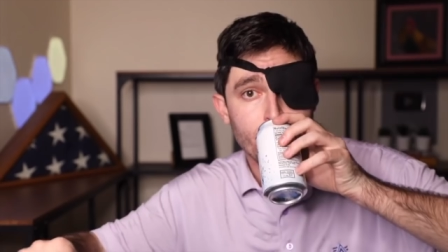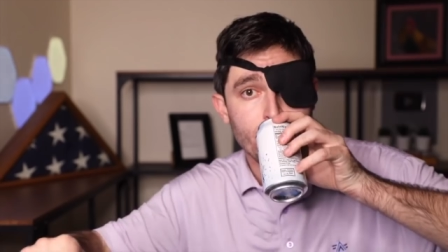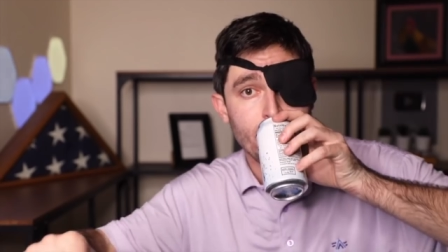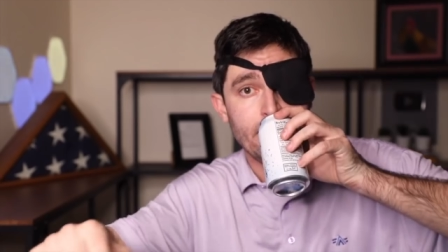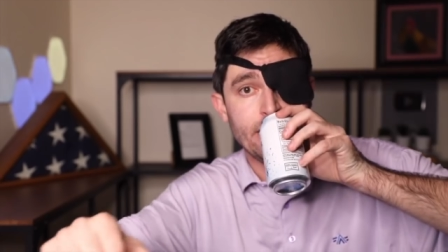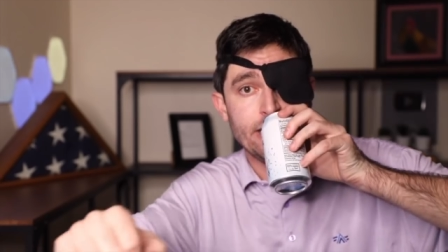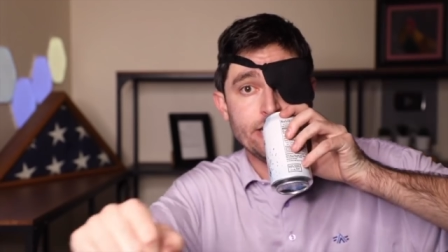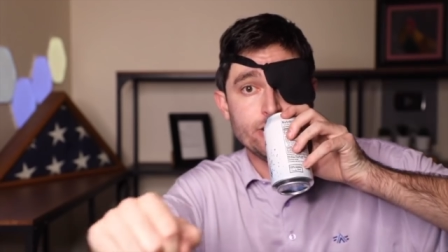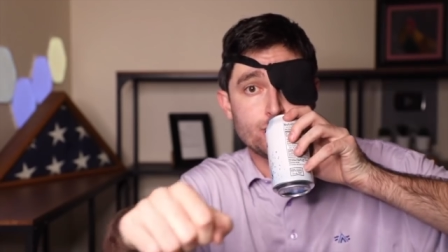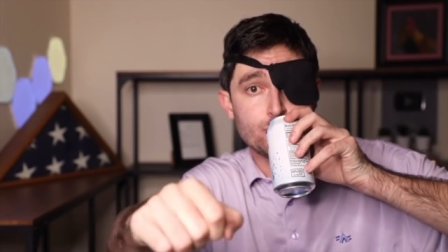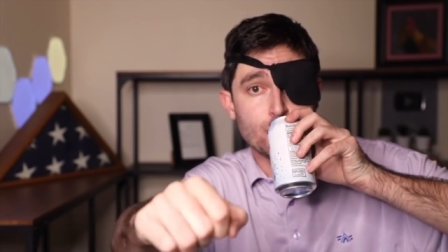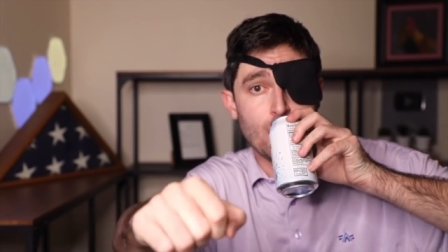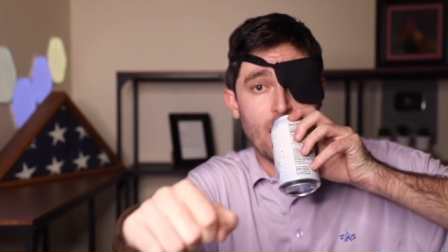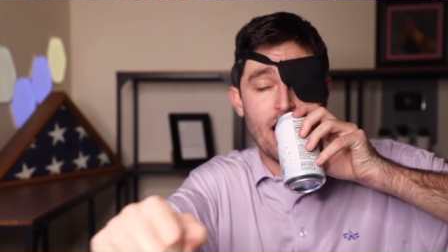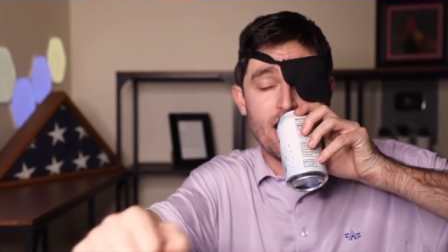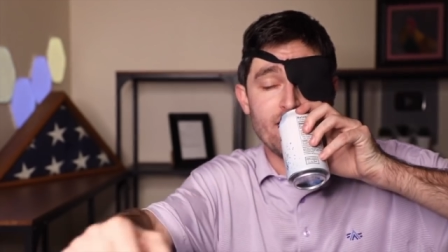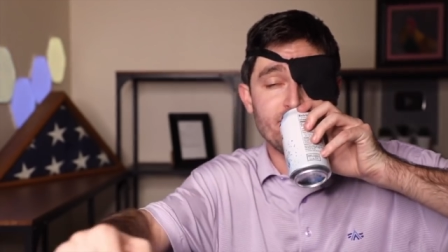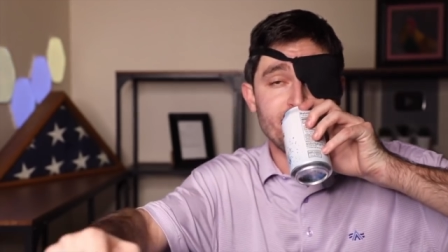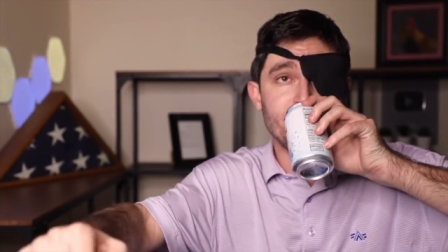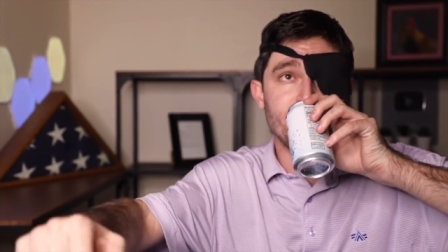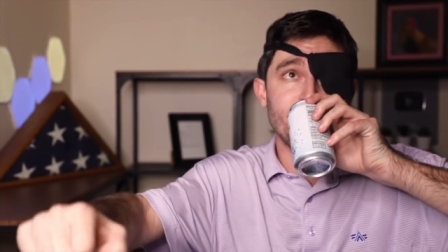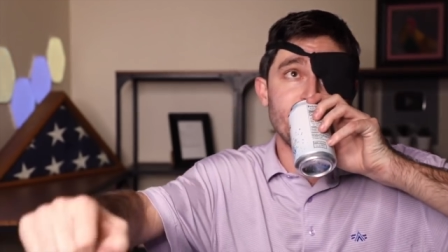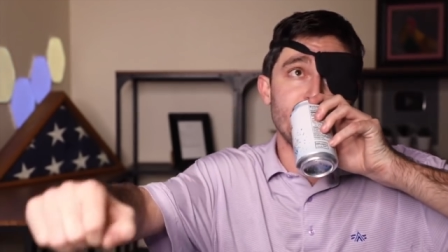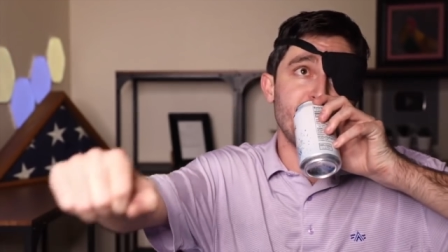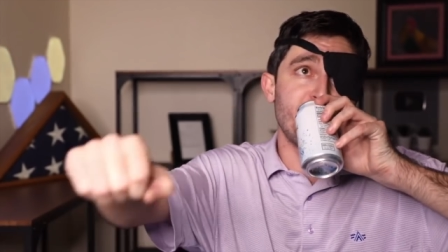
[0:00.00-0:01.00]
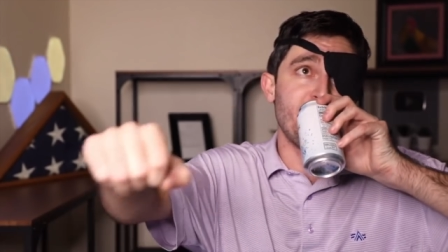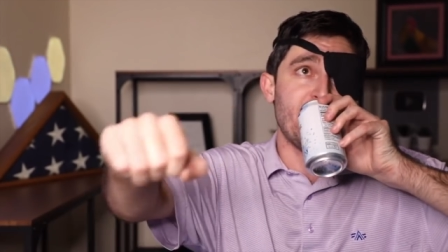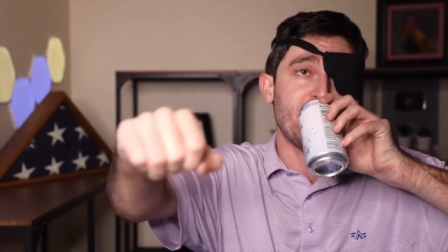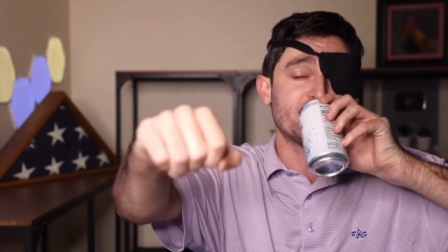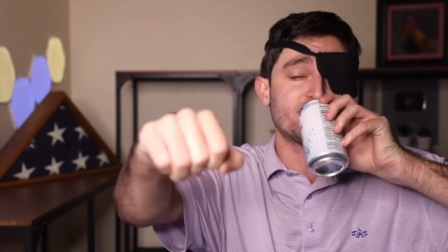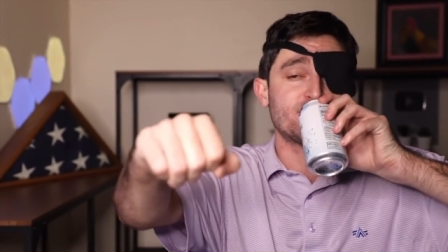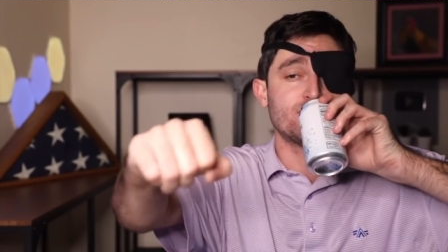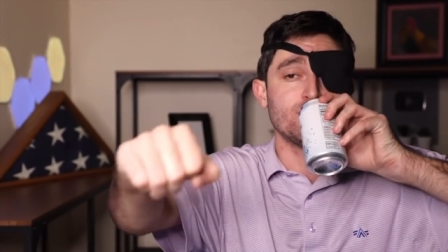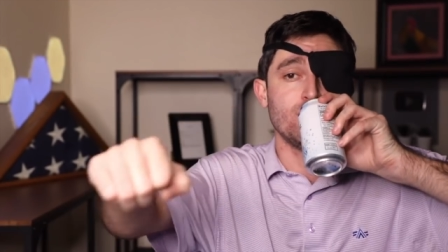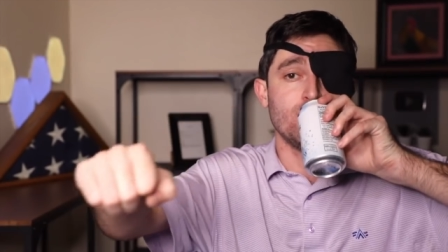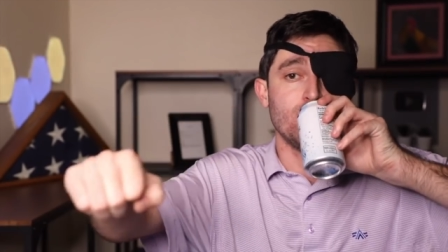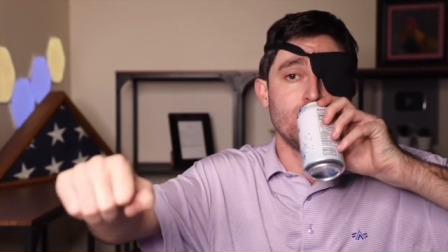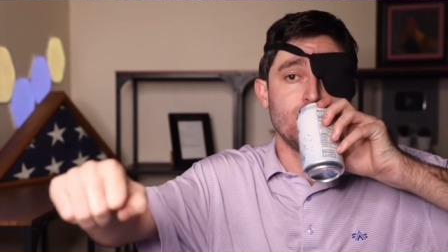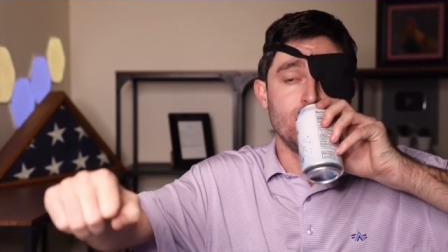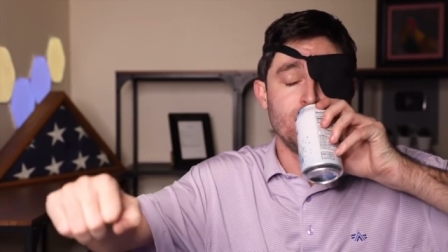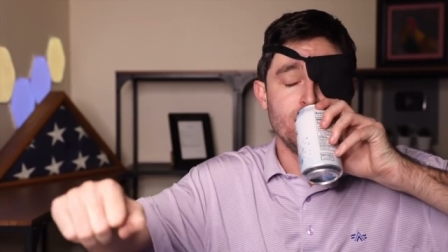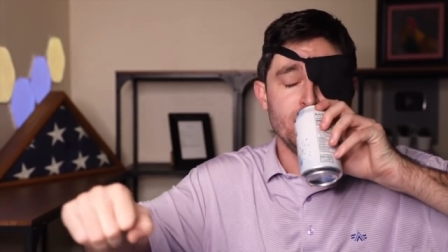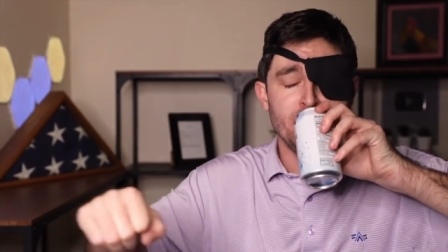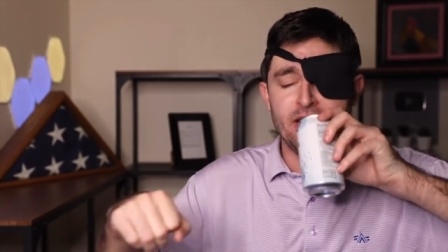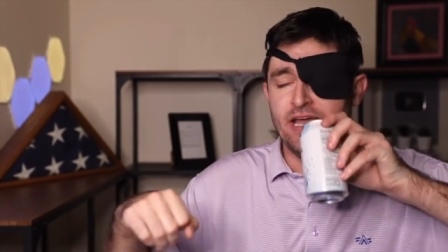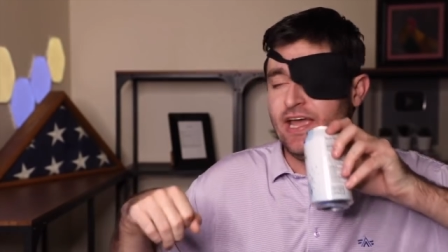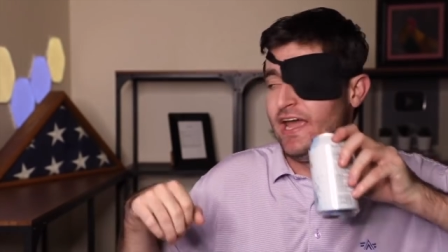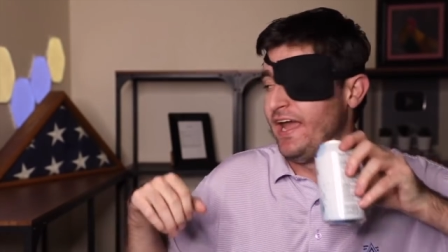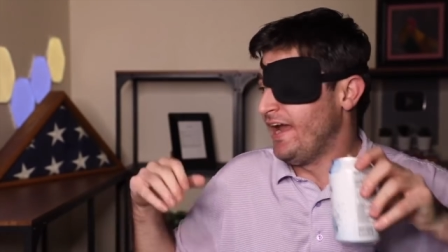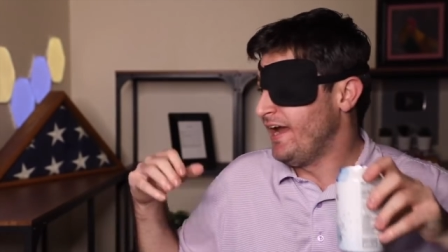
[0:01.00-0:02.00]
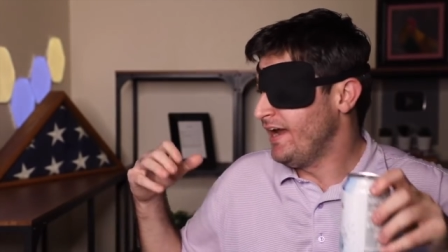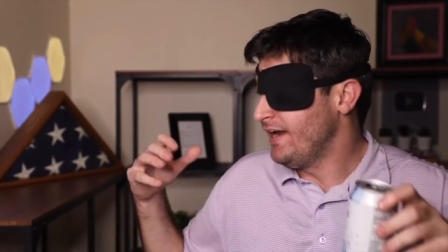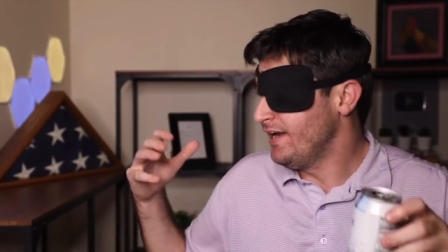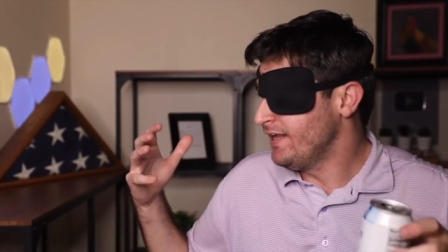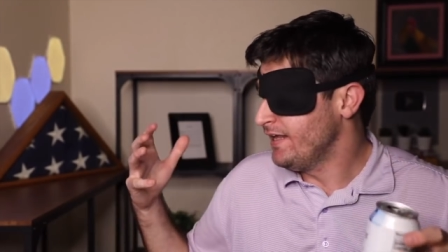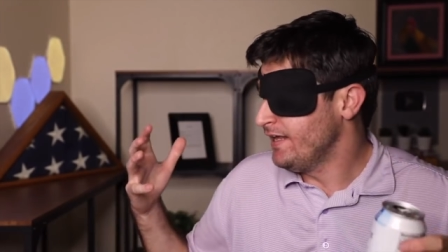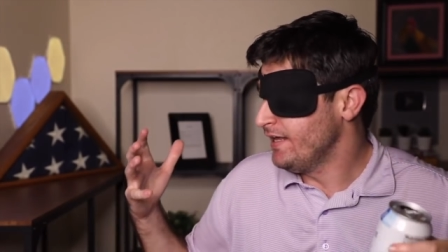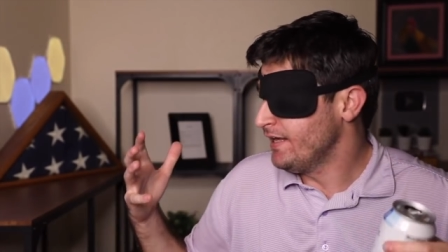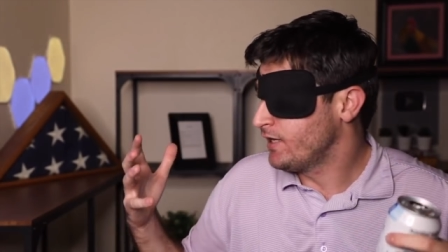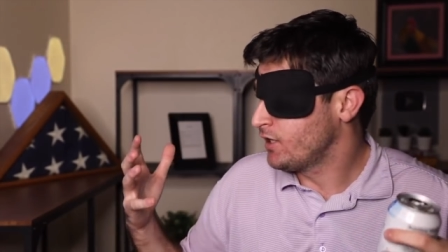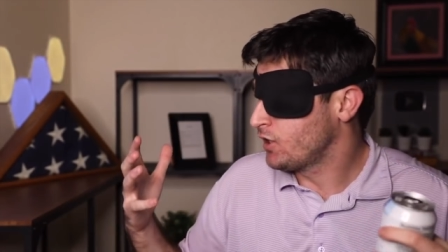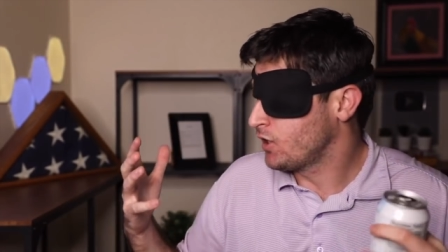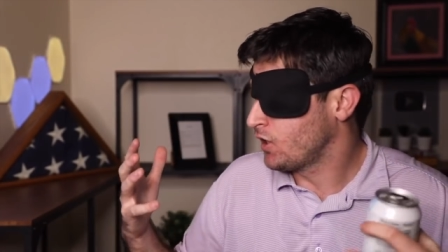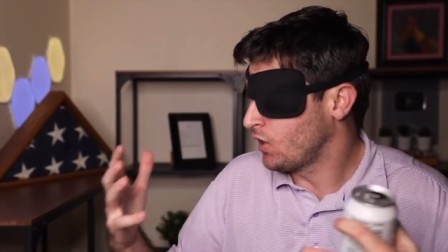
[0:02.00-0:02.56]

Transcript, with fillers: and driving the vessel and he